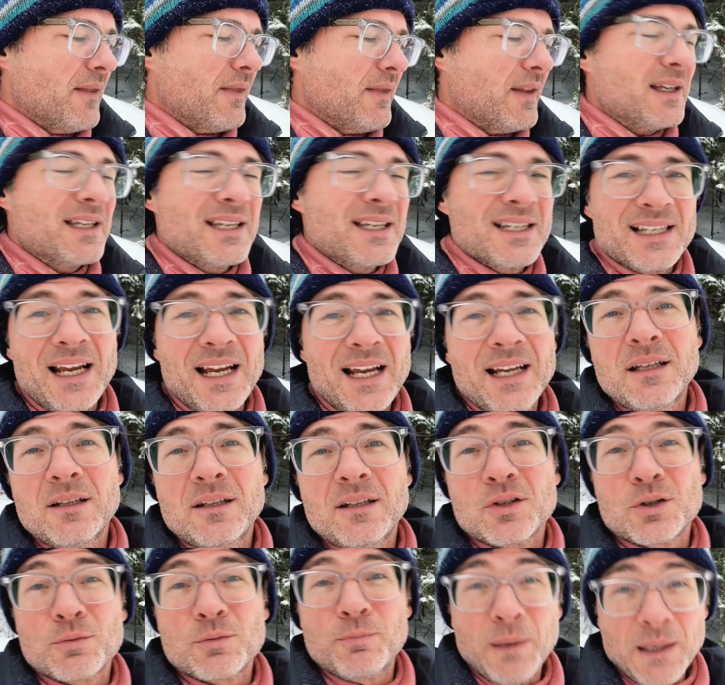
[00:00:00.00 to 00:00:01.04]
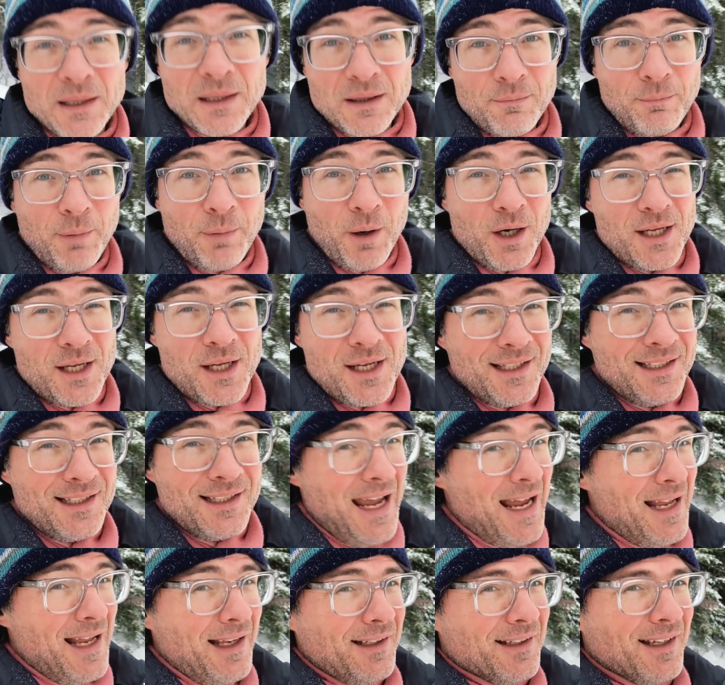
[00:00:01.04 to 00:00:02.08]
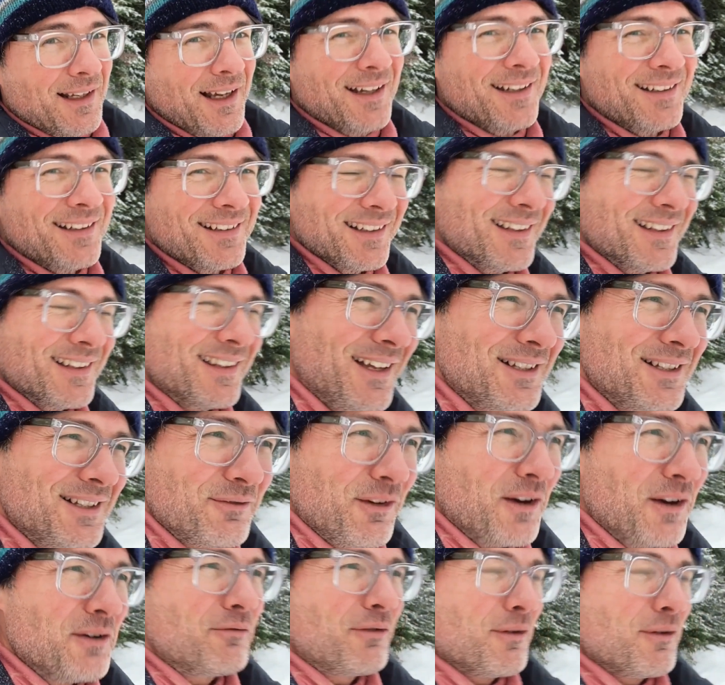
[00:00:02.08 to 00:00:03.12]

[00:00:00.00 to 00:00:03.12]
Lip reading: they decided to split the party again. That's fun for